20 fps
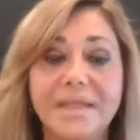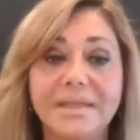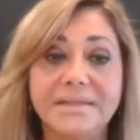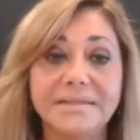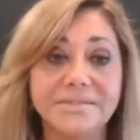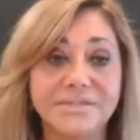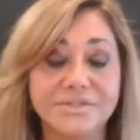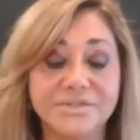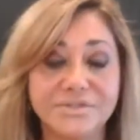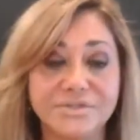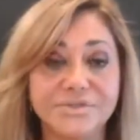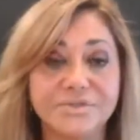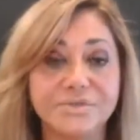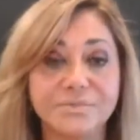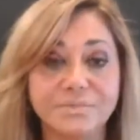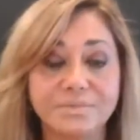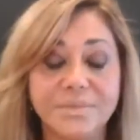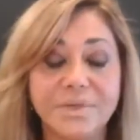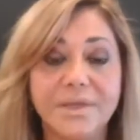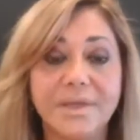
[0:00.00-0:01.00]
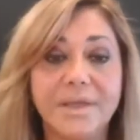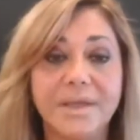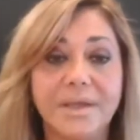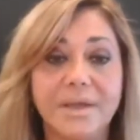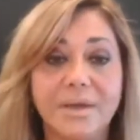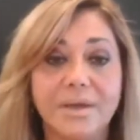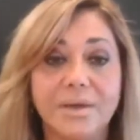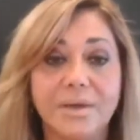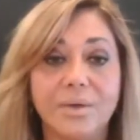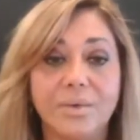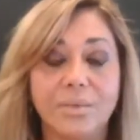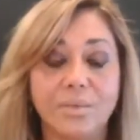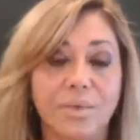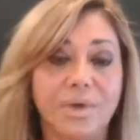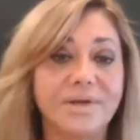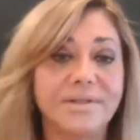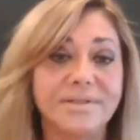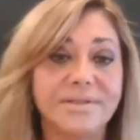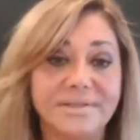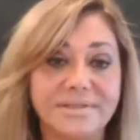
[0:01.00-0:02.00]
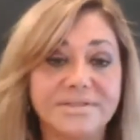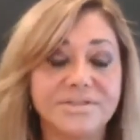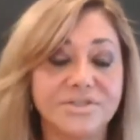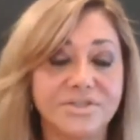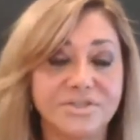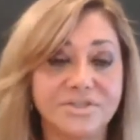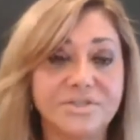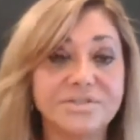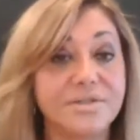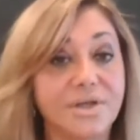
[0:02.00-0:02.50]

let's assume one of the decisions,